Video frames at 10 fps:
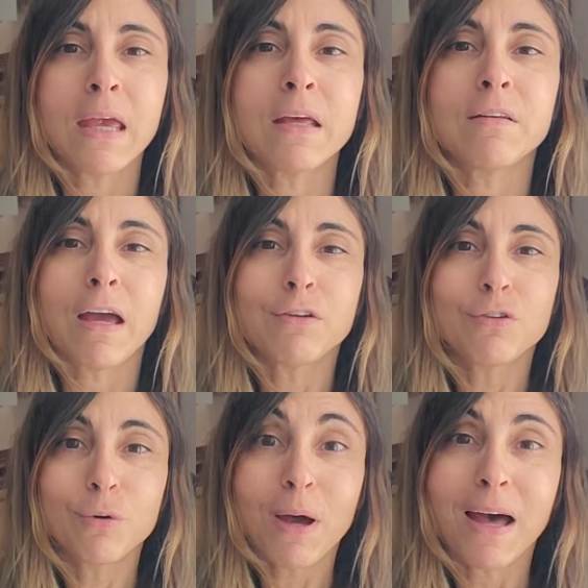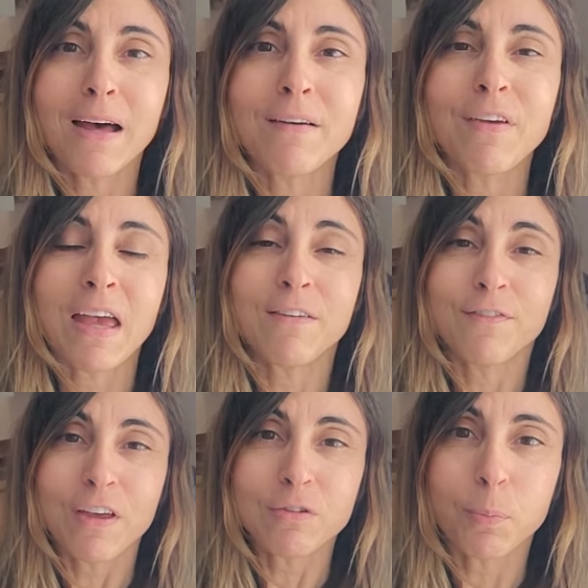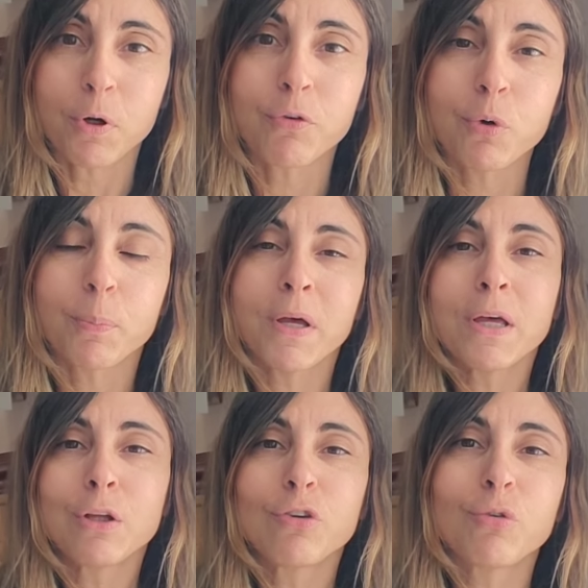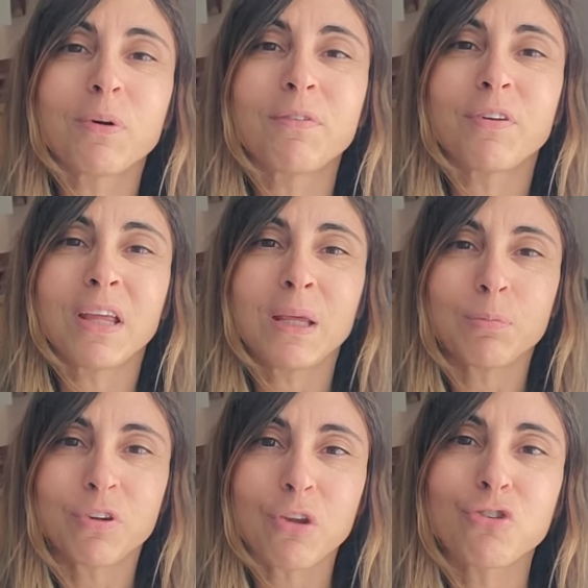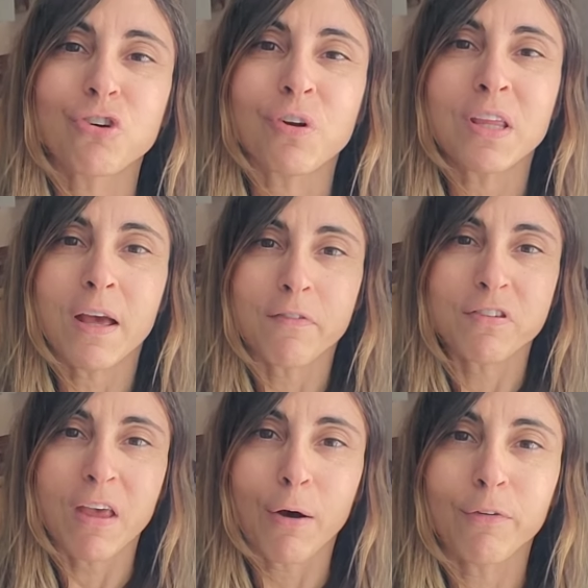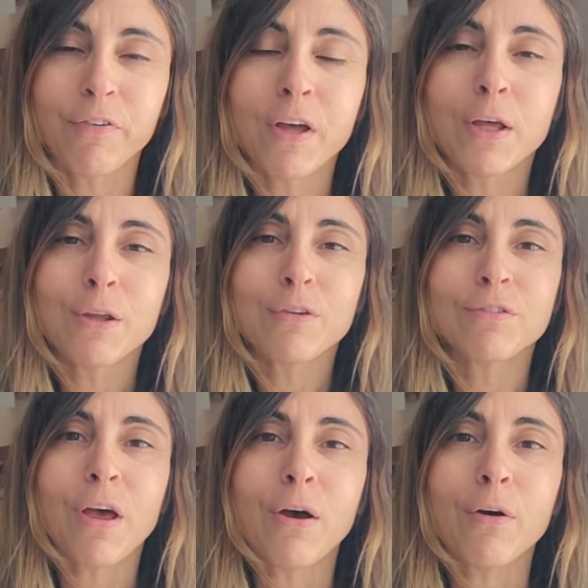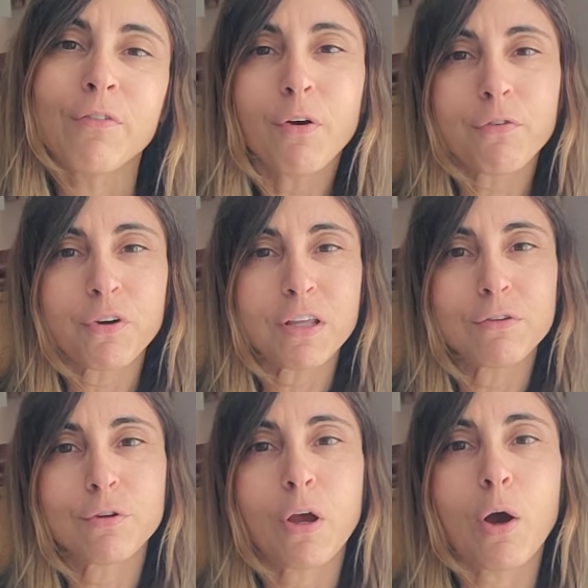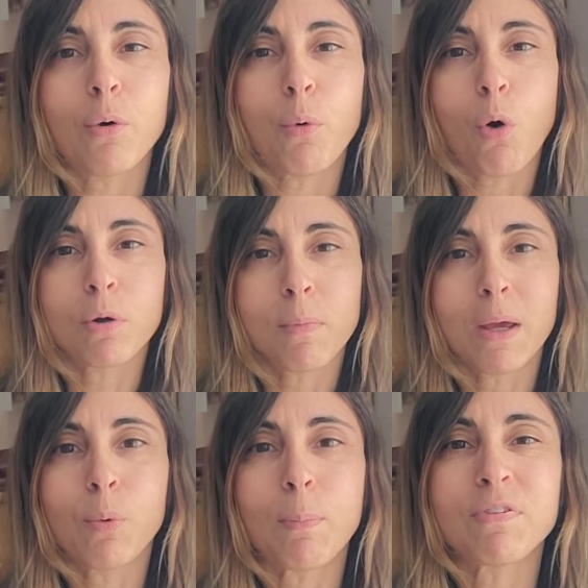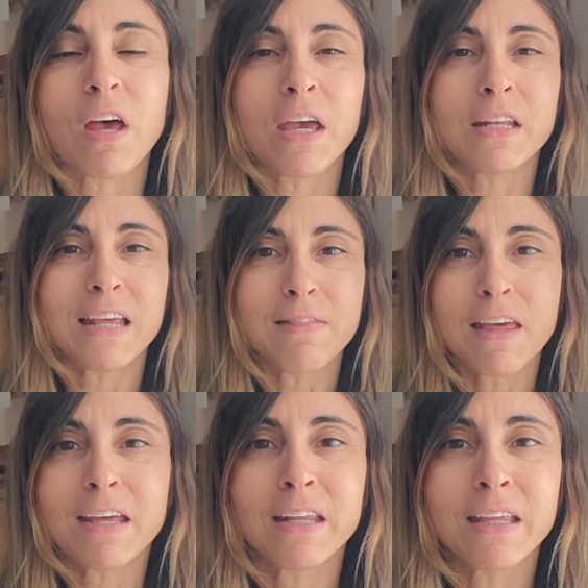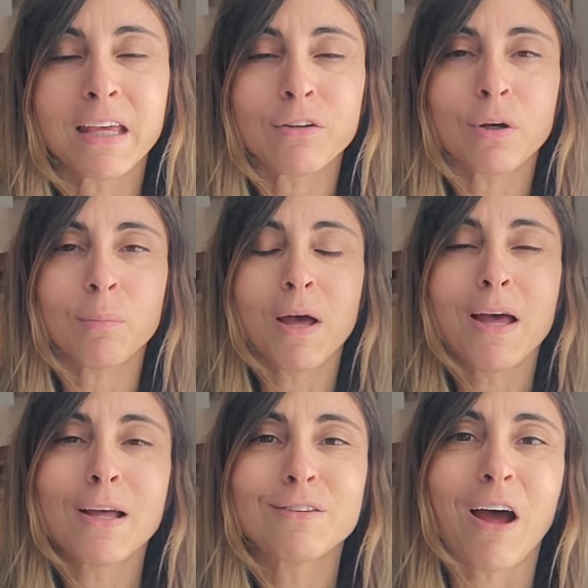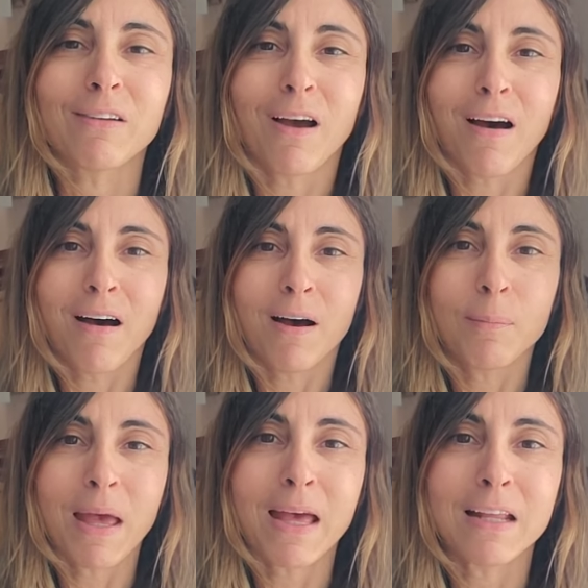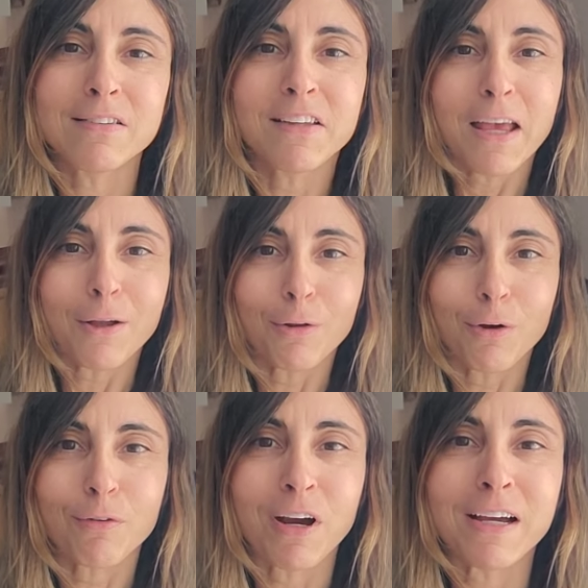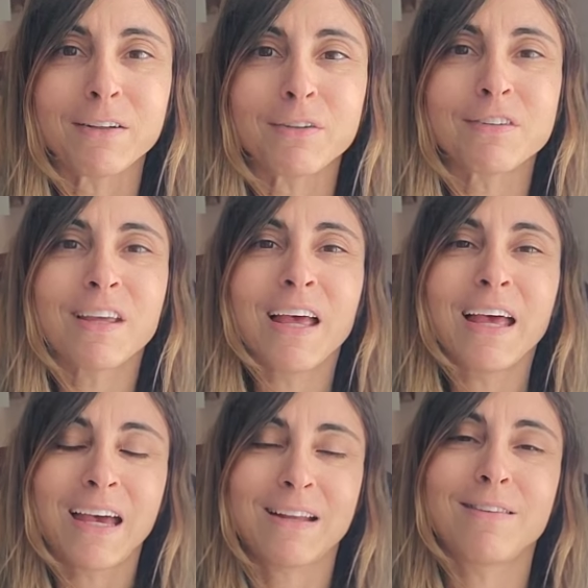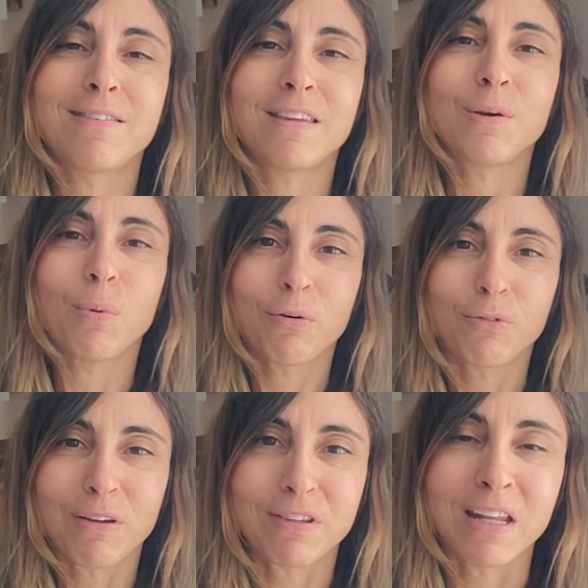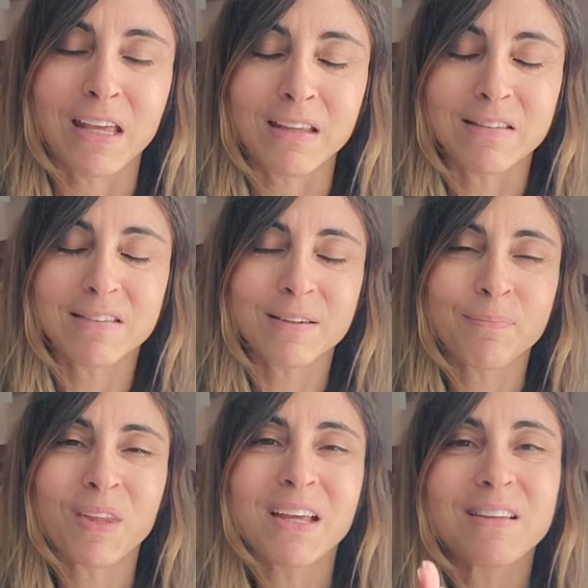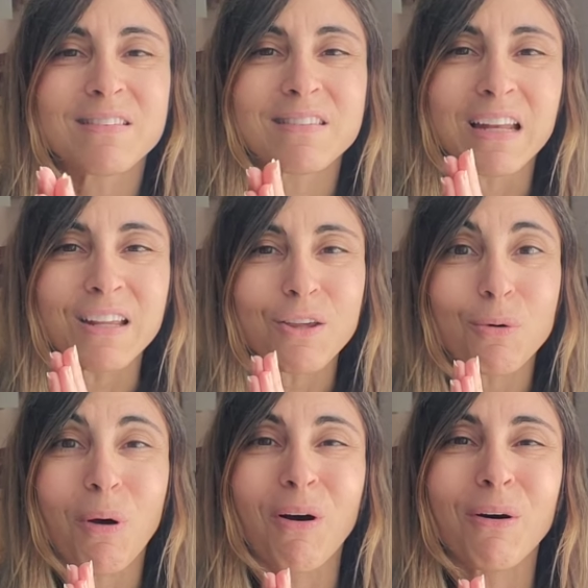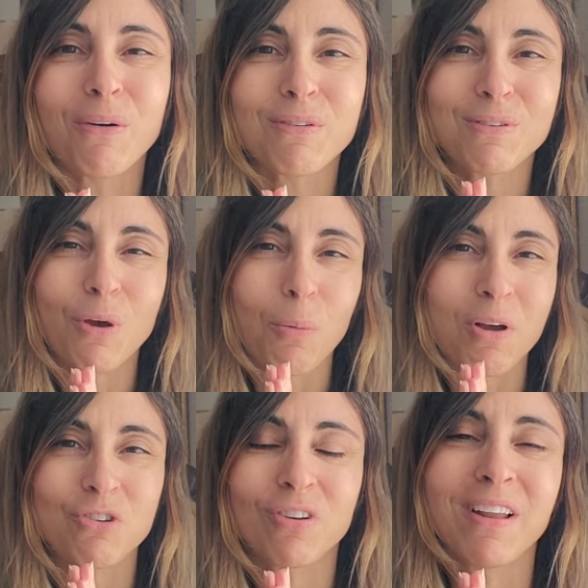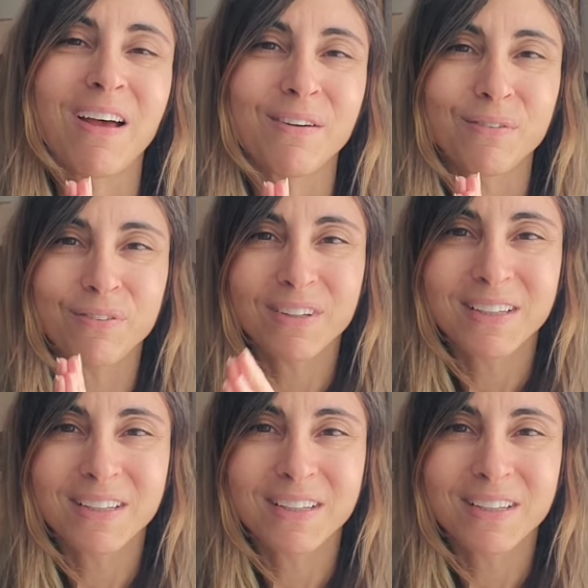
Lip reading: and I do have a Facebook group, Twin Flames Journey of Self. So feel free to go on my website, inthehiddenkingdom.com, and take a look around and see what resonates. Sending you all so much love.